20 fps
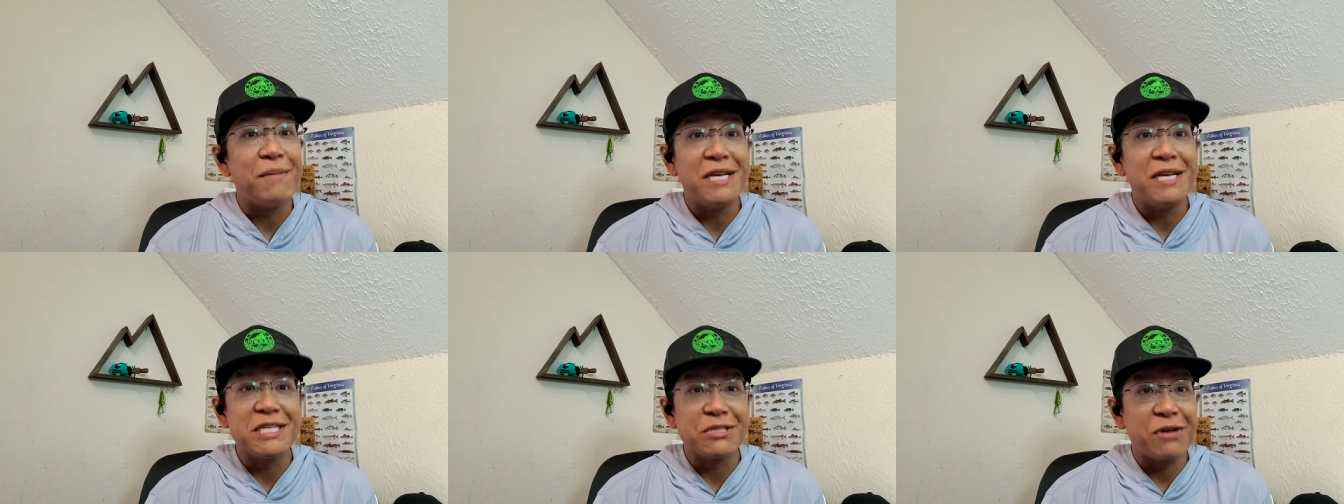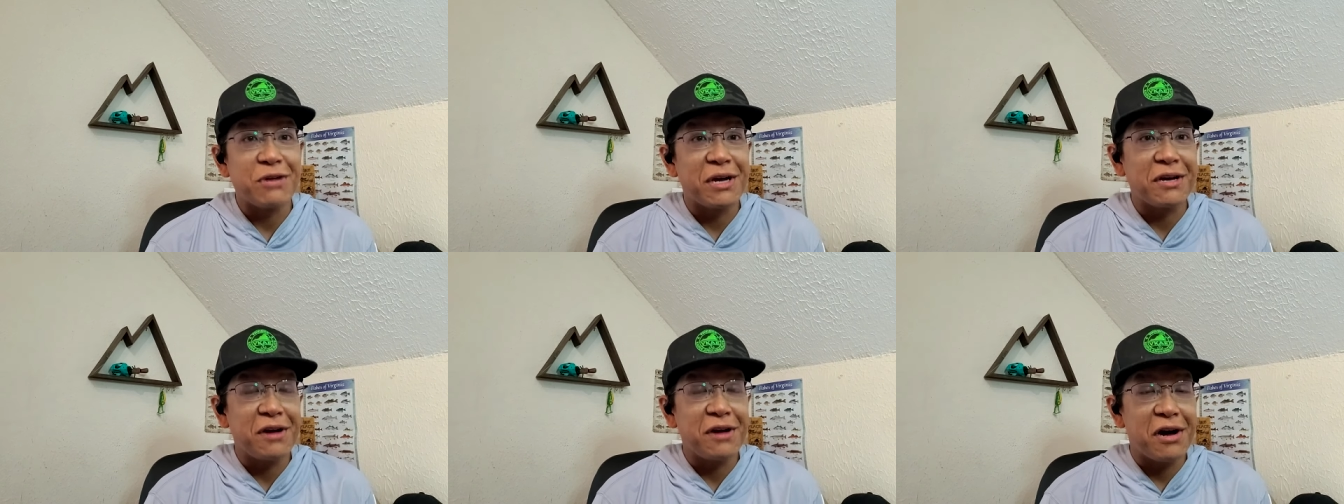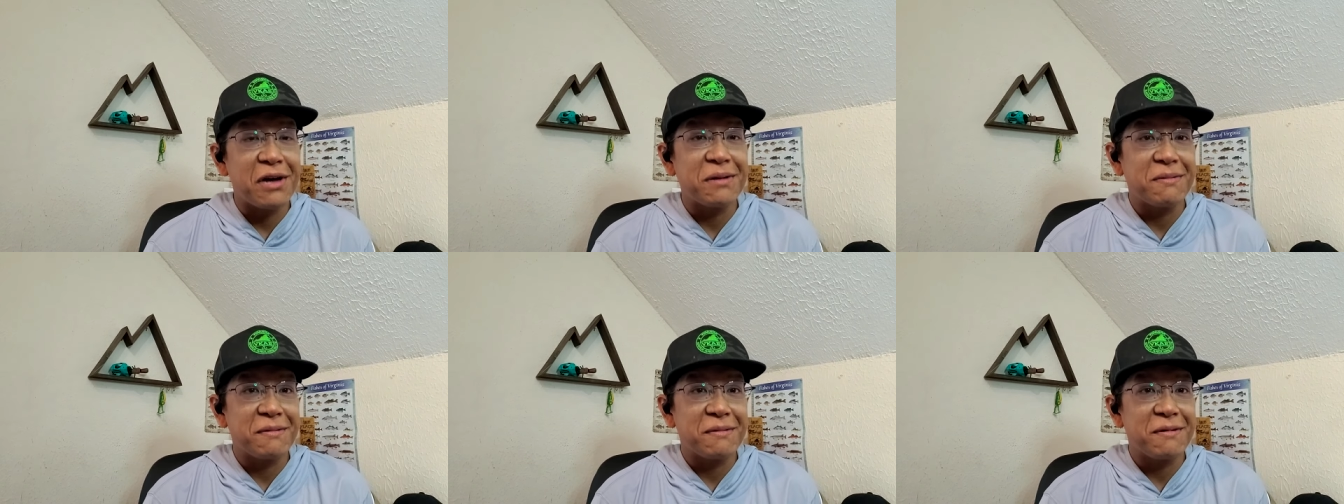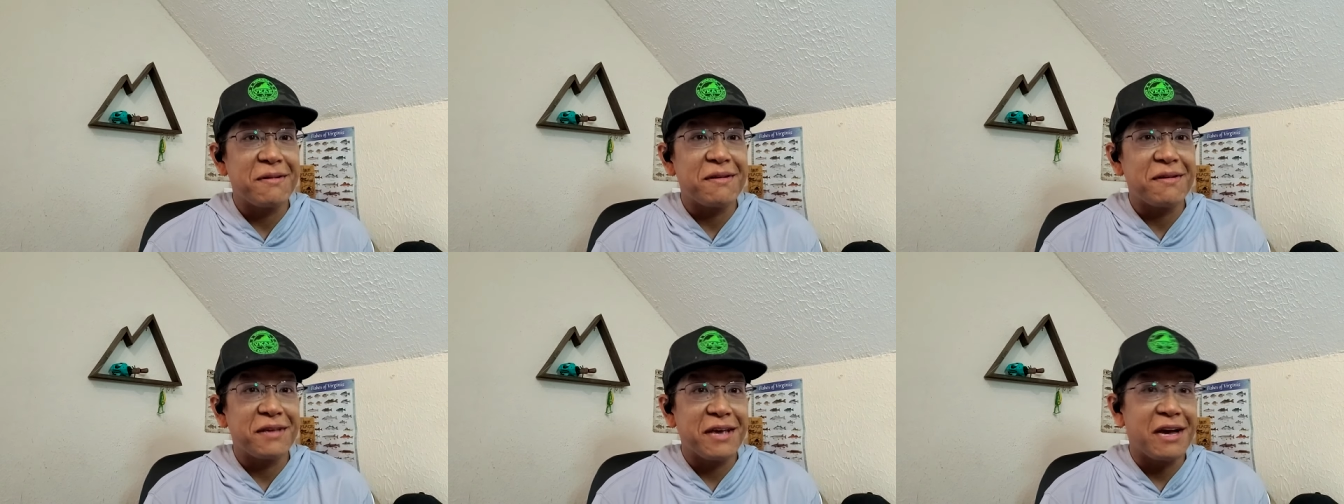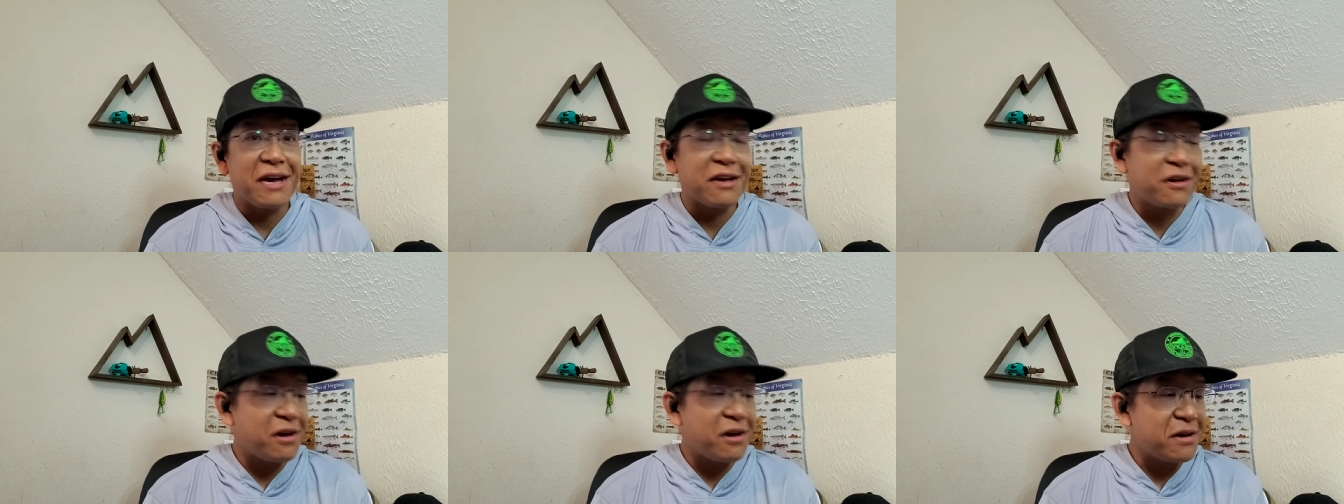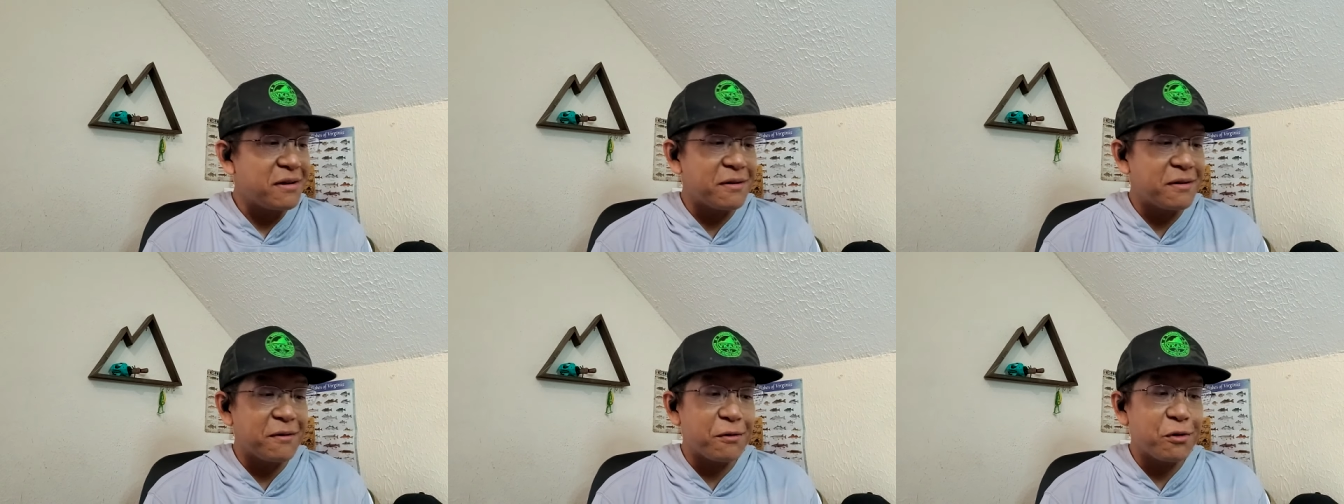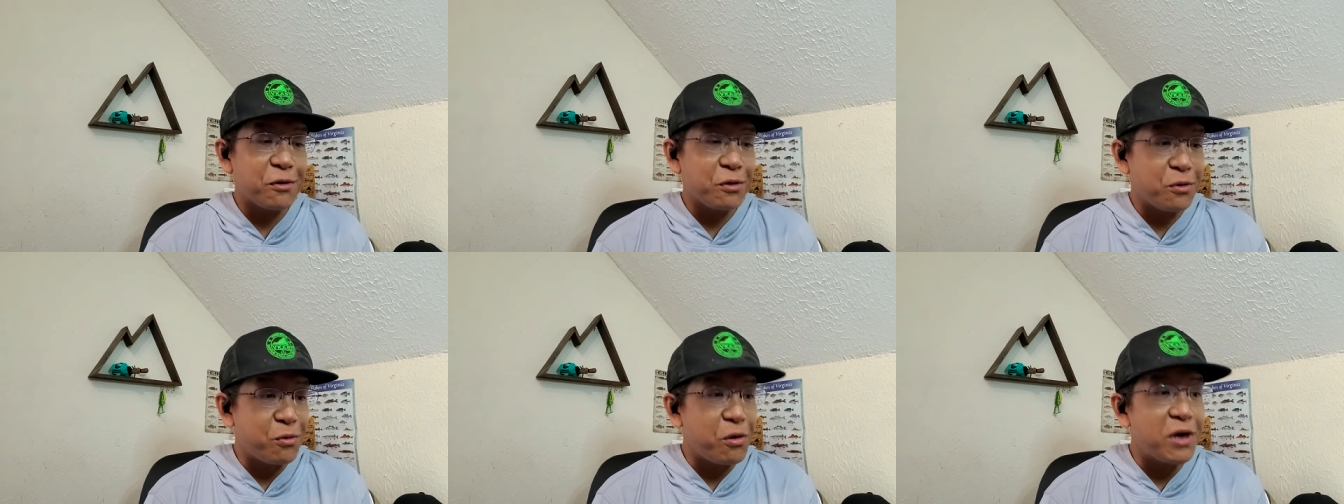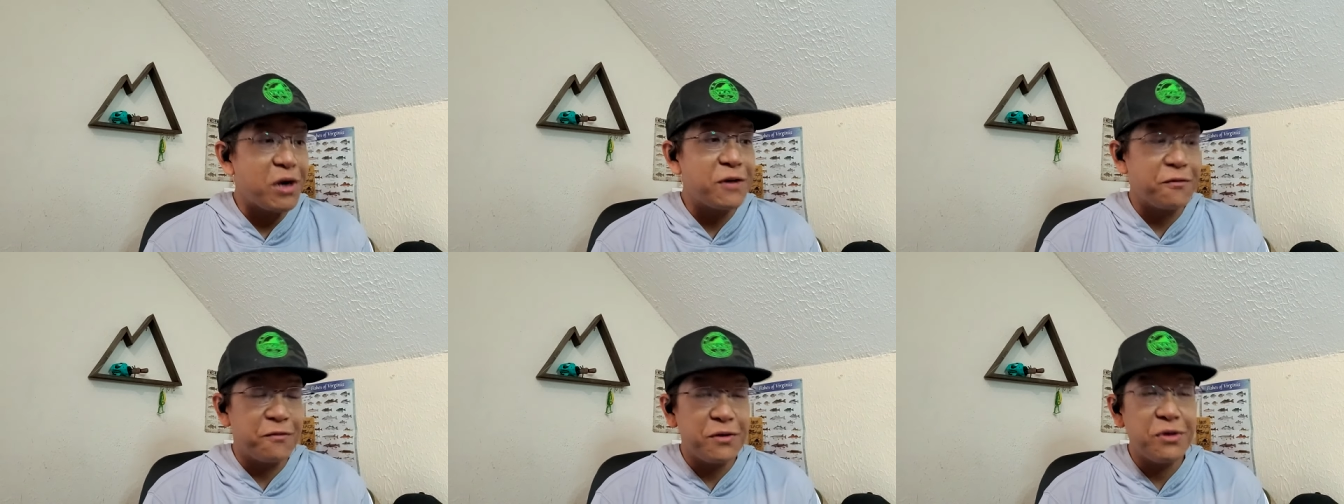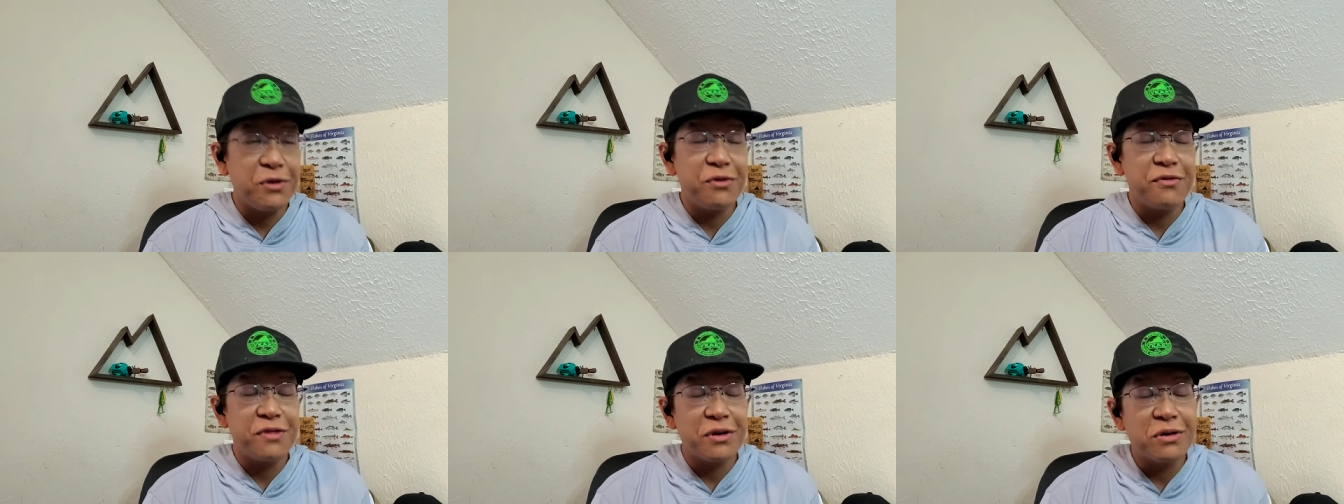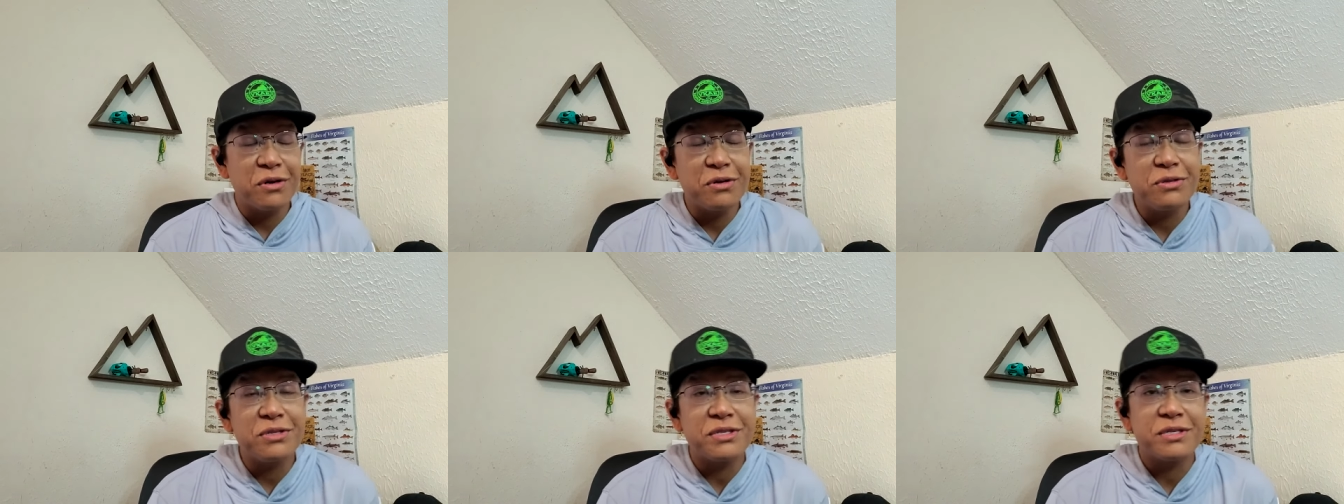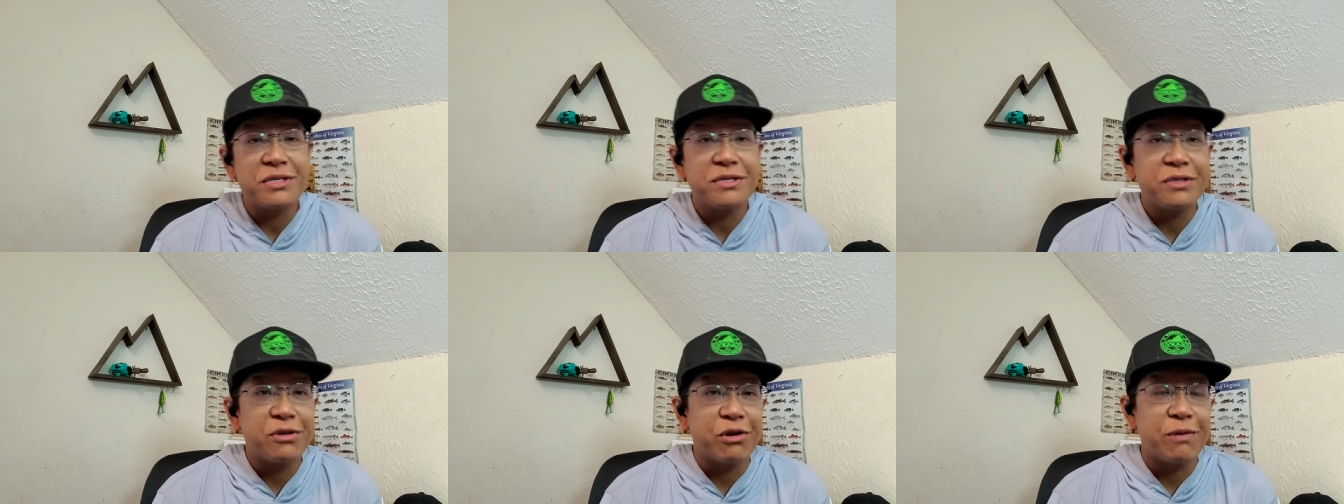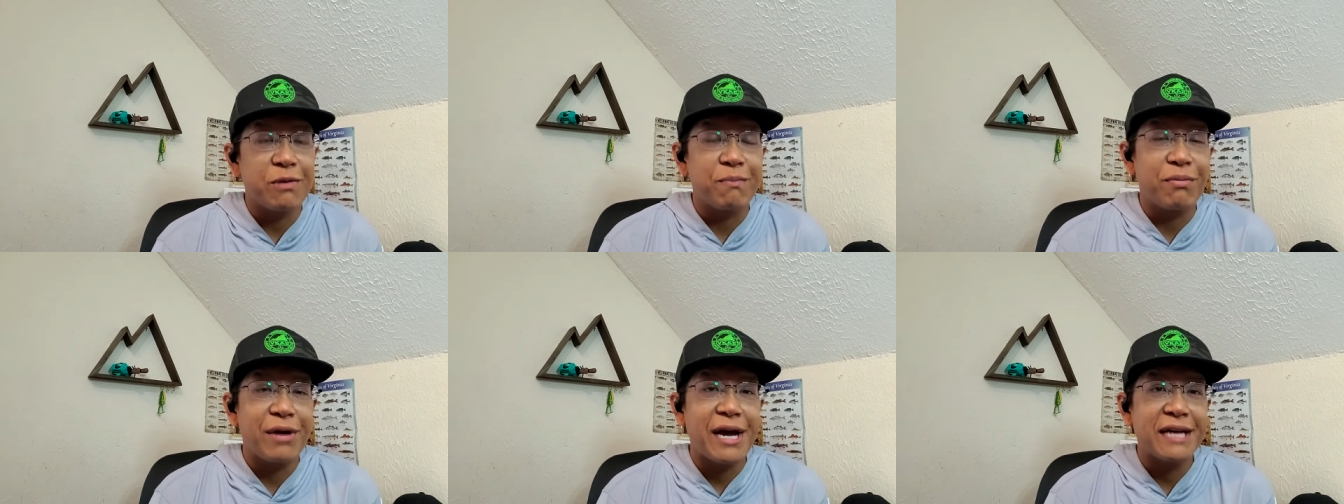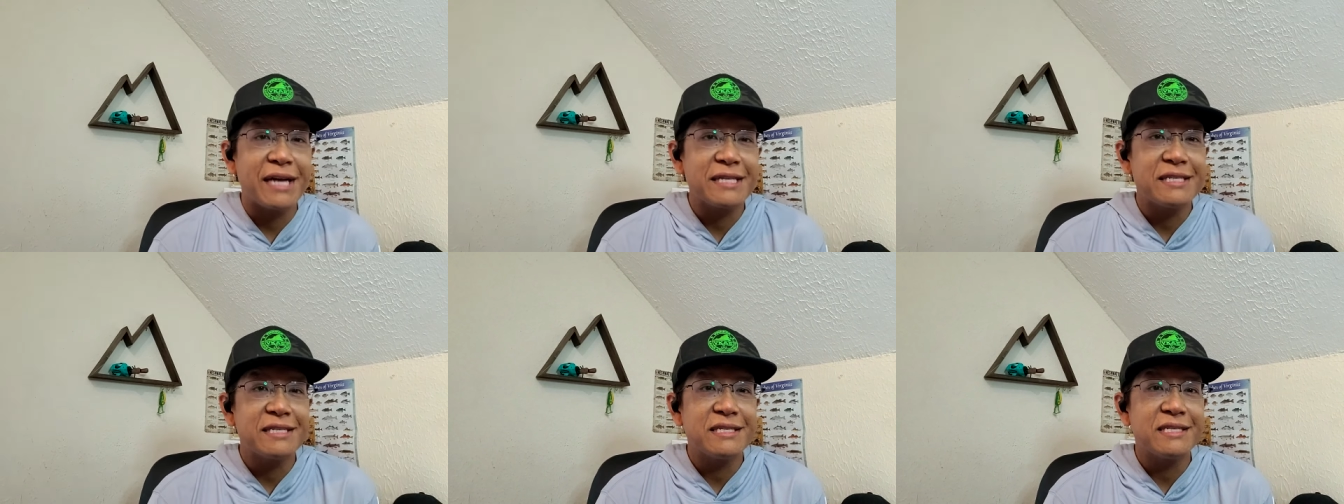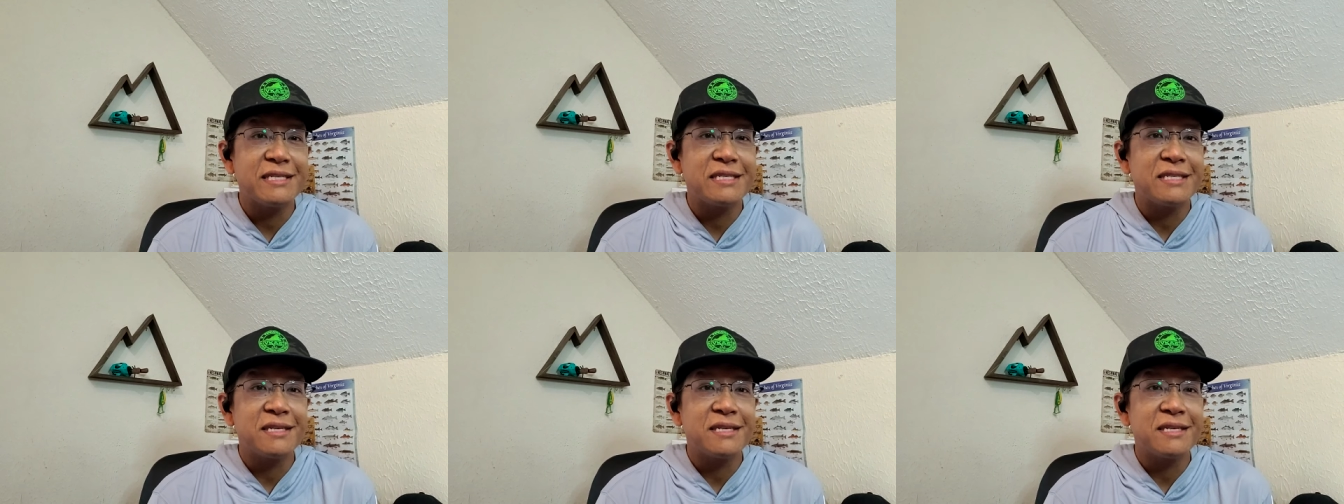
me. So I caught, yeah, I caught a, quite a few of those during practice.